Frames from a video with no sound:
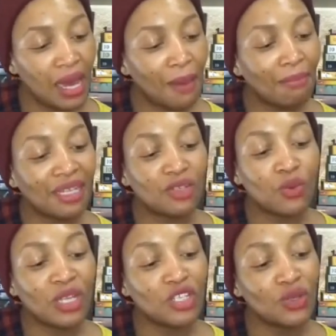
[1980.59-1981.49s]
But
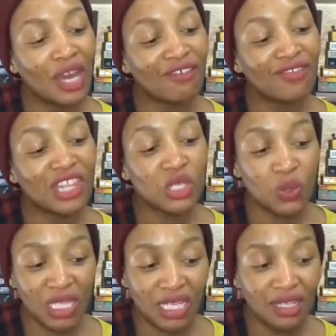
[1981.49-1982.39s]
when you have
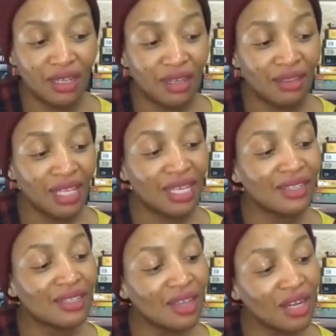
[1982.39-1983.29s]
3, they can
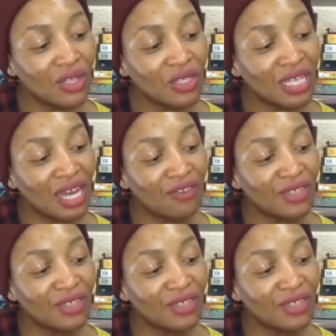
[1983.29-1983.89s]
start looking after each